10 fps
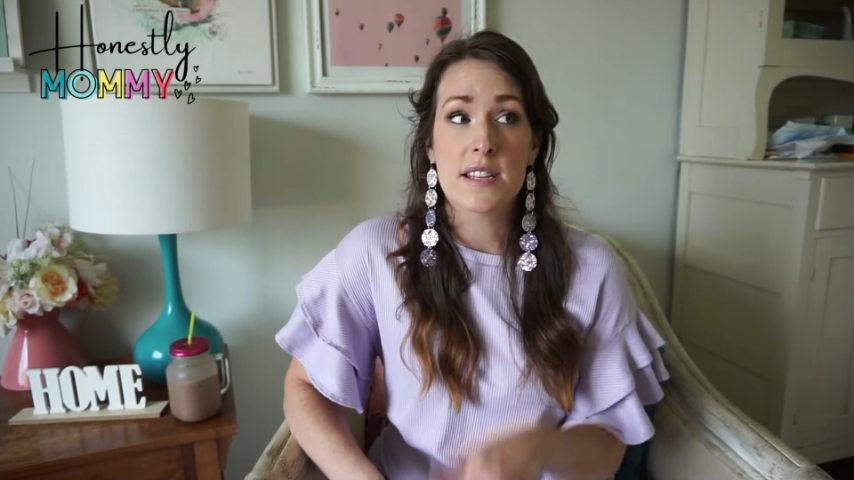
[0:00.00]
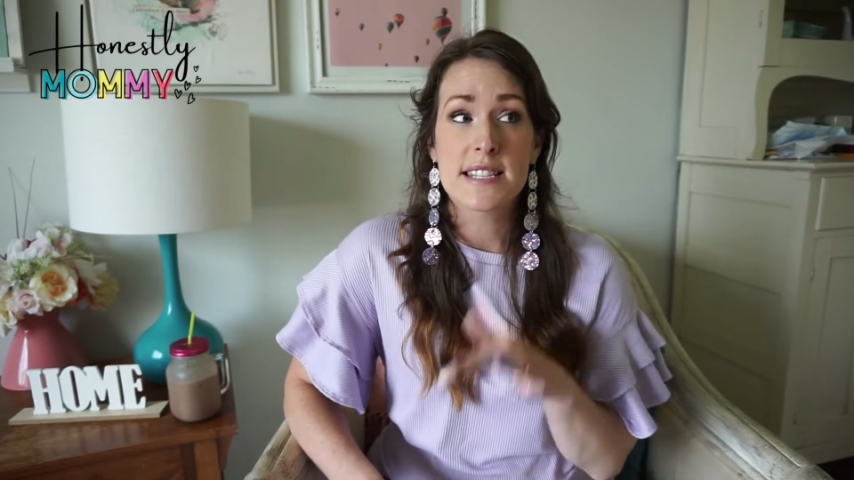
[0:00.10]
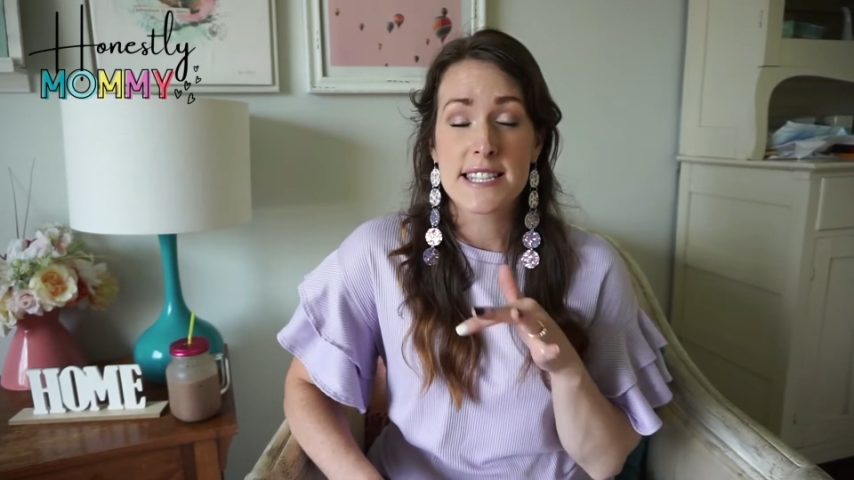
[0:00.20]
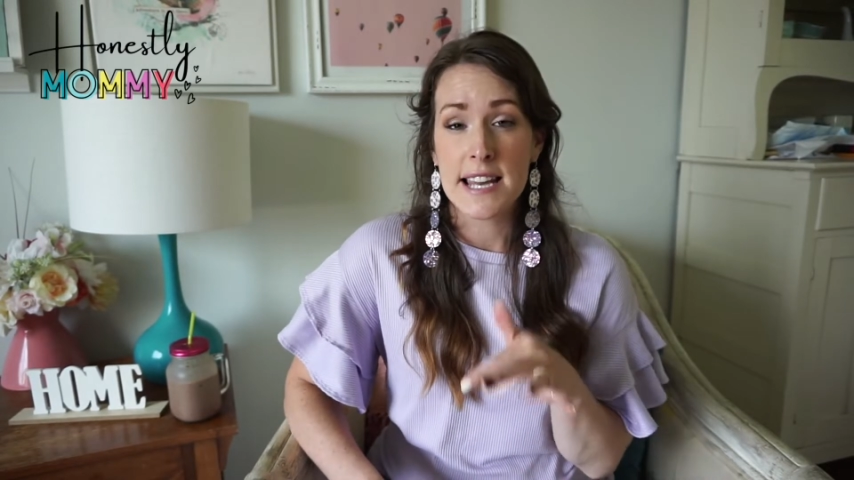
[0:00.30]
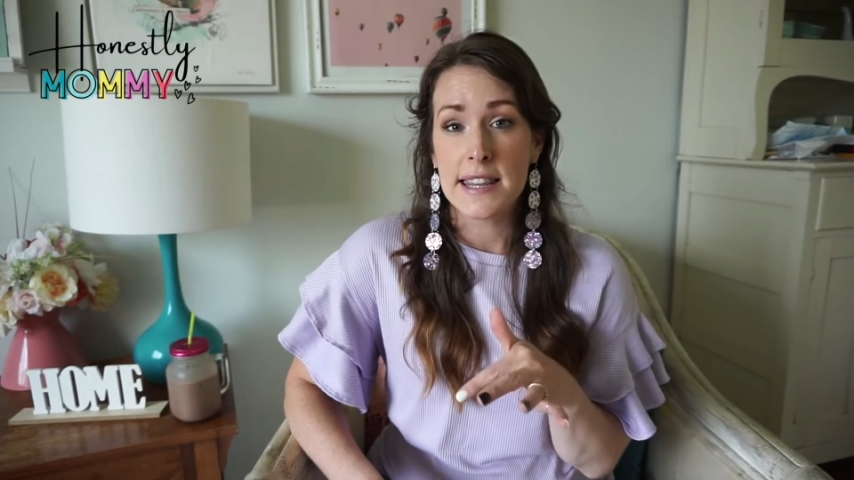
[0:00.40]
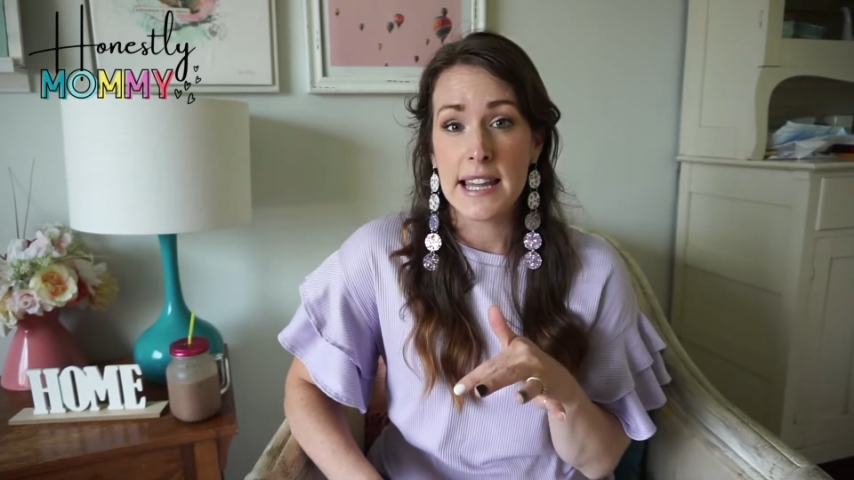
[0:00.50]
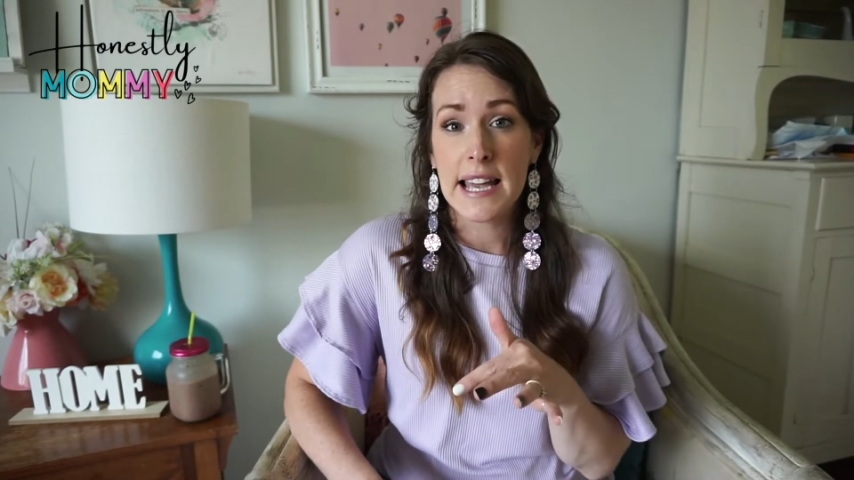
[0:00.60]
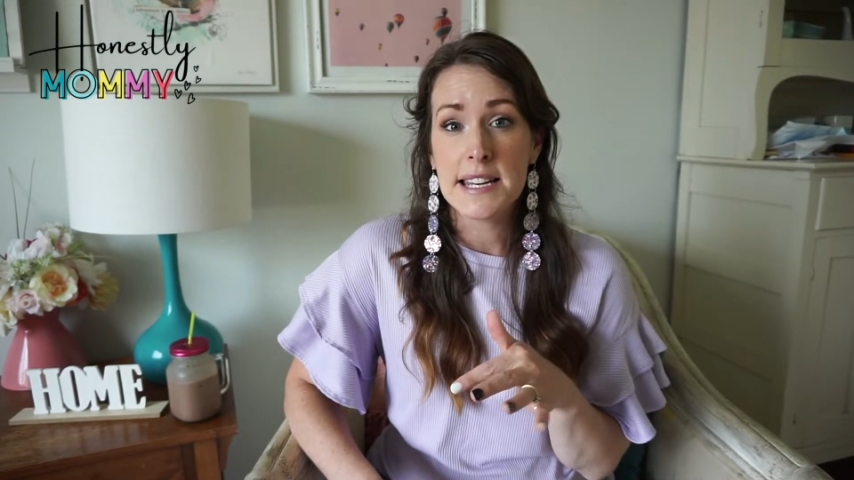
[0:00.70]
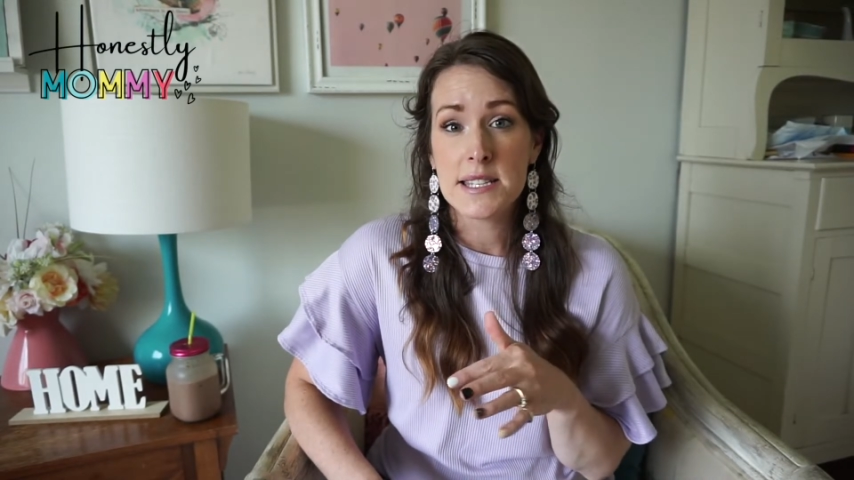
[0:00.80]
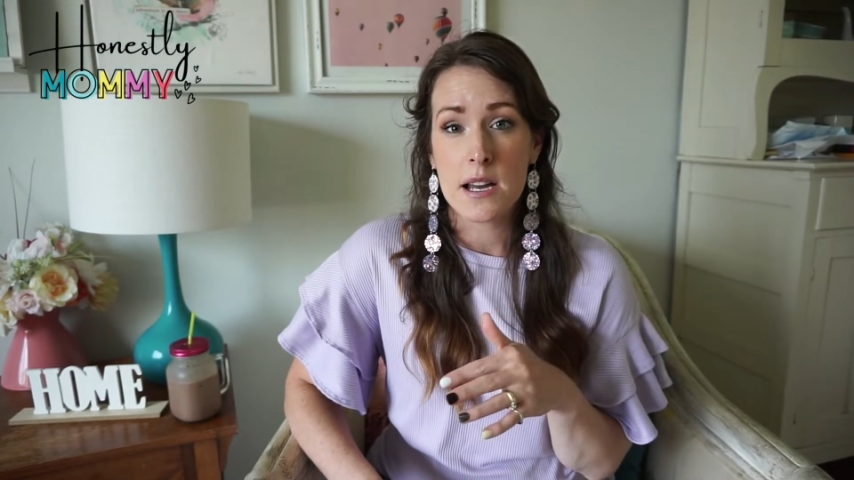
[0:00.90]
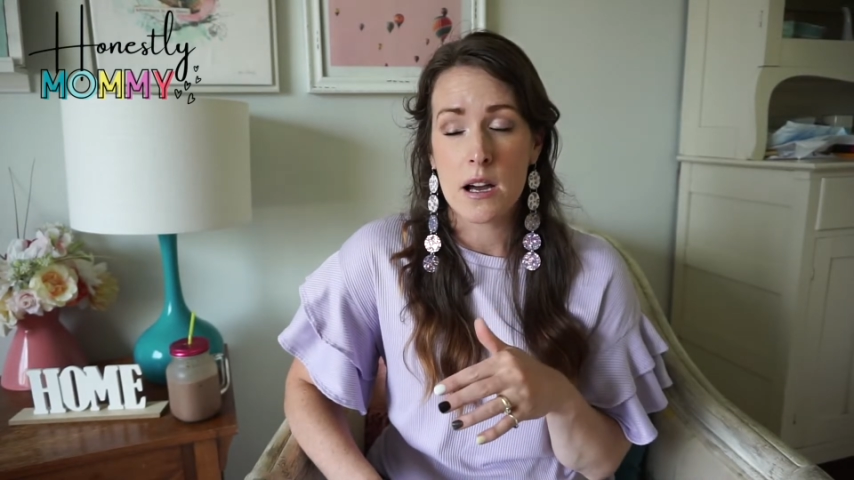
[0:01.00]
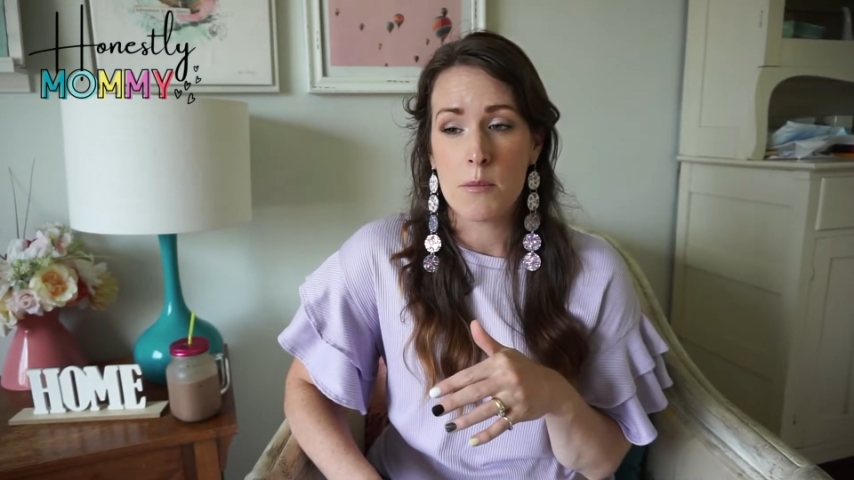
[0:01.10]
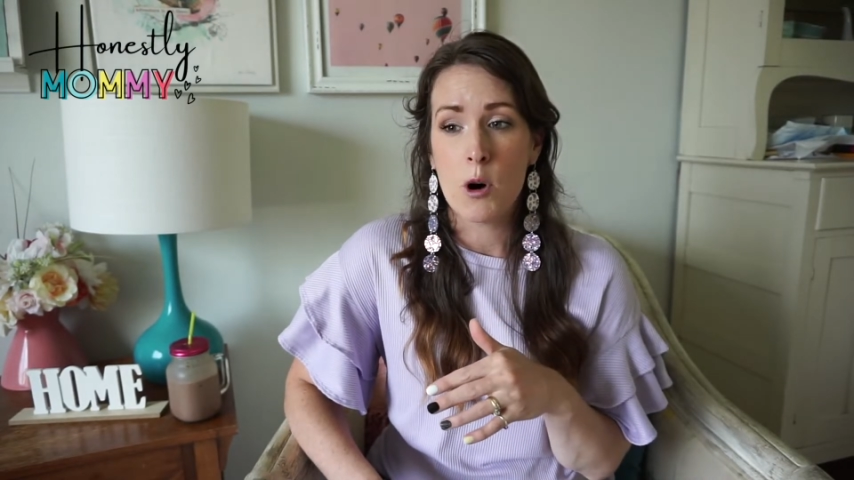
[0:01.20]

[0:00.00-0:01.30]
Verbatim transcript: Sonlight um,